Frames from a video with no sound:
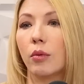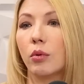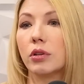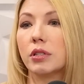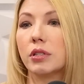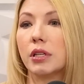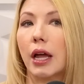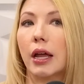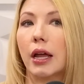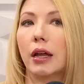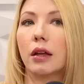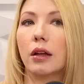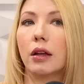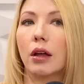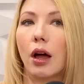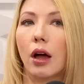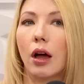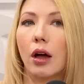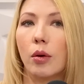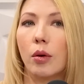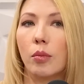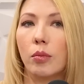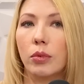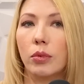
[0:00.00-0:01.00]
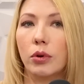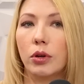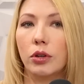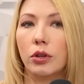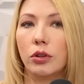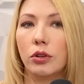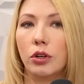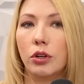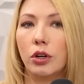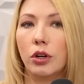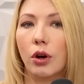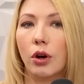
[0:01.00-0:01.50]
I will say, um,
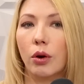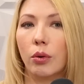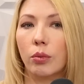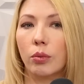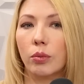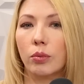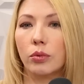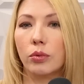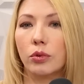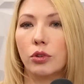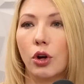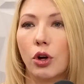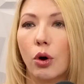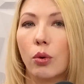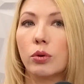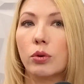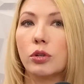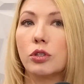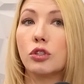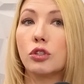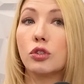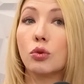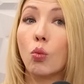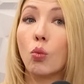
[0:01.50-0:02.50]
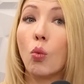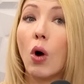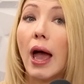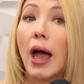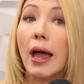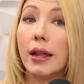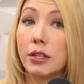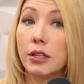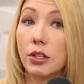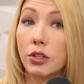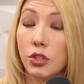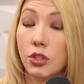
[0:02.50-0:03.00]
you know, don't
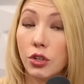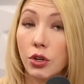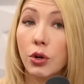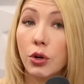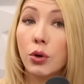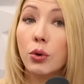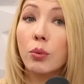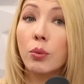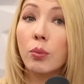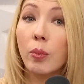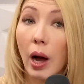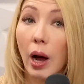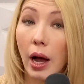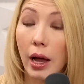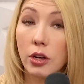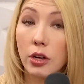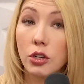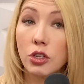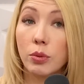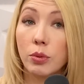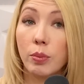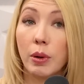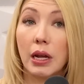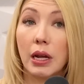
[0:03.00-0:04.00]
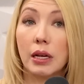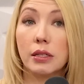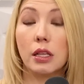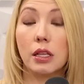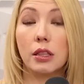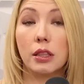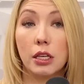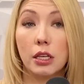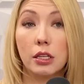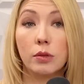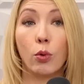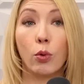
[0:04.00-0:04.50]
sweat too much because yeah.
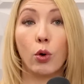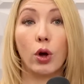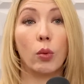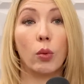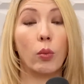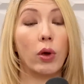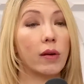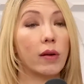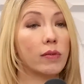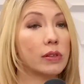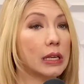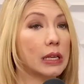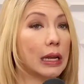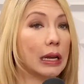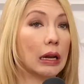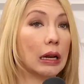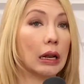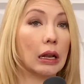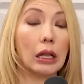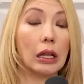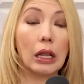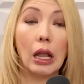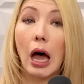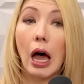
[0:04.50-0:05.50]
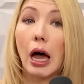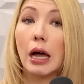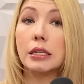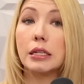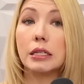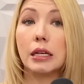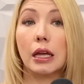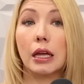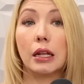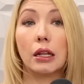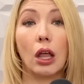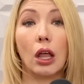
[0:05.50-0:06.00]
at this point we have seen
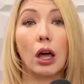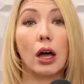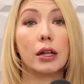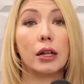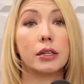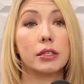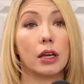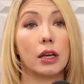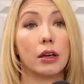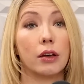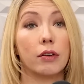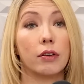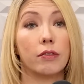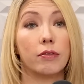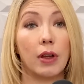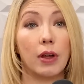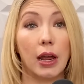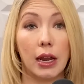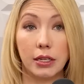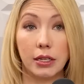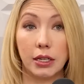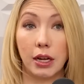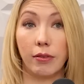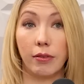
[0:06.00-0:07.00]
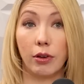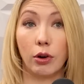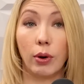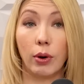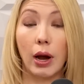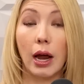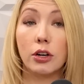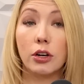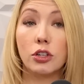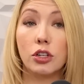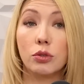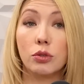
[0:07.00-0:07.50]
lots and lots of A T F
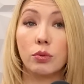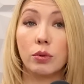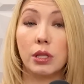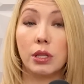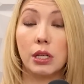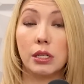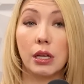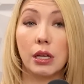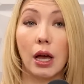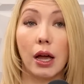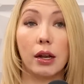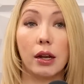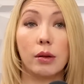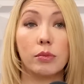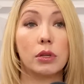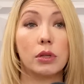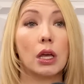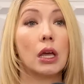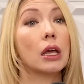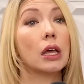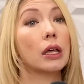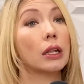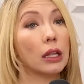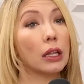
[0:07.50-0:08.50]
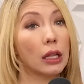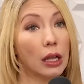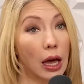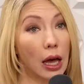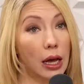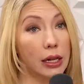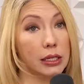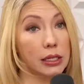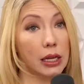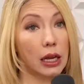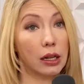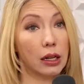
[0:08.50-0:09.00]
interactions with these items,
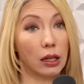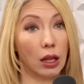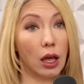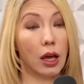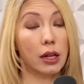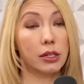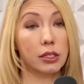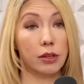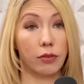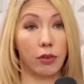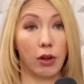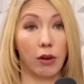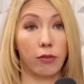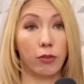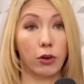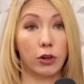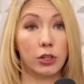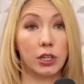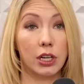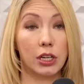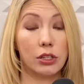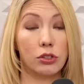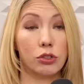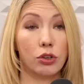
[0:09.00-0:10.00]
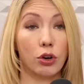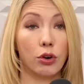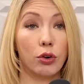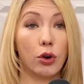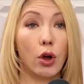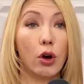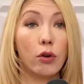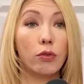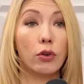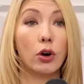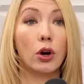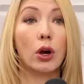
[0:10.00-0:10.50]
lots and lots of F R Ts turned
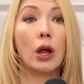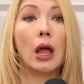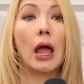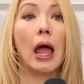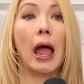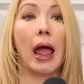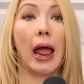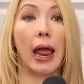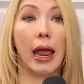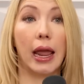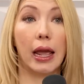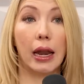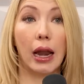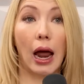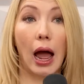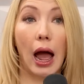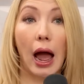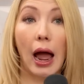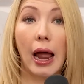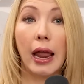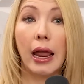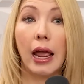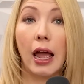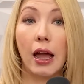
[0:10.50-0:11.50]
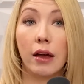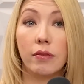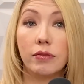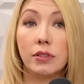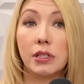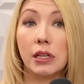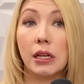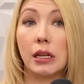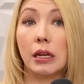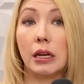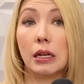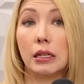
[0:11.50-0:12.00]
over. And I have
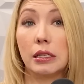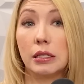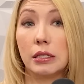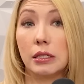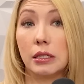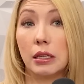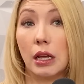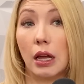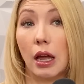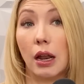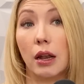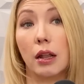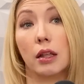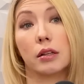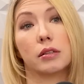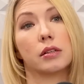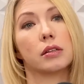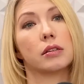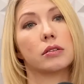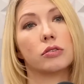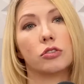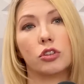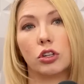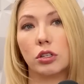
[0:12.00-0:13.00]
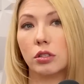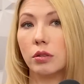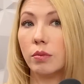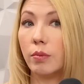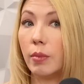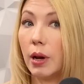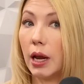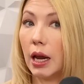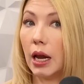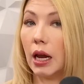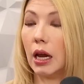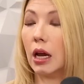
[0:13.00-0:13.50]
seen, ex and this is just
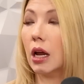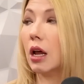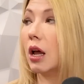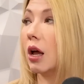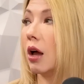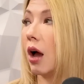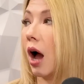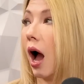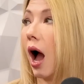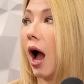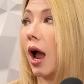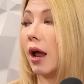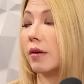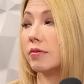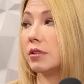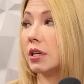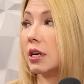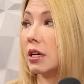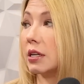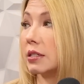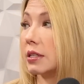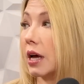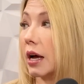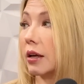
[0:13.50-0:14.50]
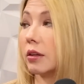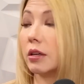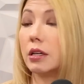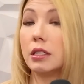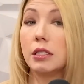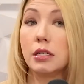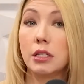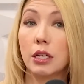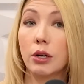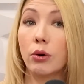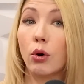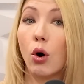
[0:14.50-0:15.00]
me, I have seen exactly
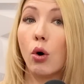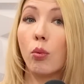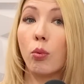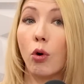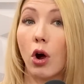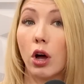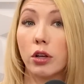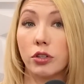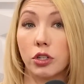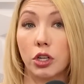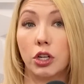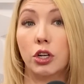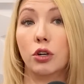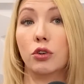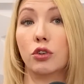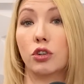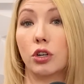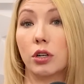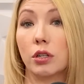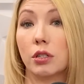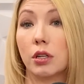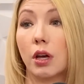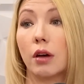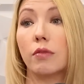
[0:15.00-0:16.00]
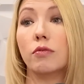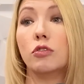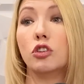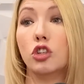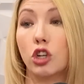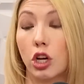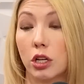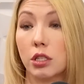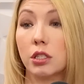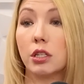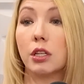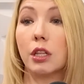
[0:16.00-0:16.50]
zero prosecutions of
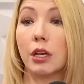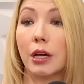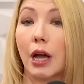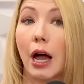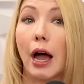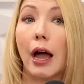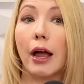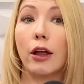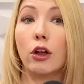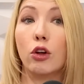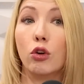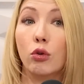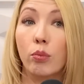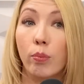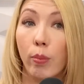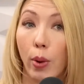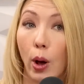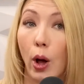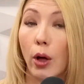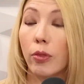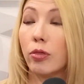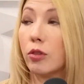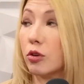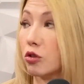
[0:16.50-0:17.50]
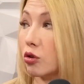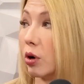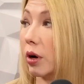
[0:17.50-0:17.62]
just the guy who bought the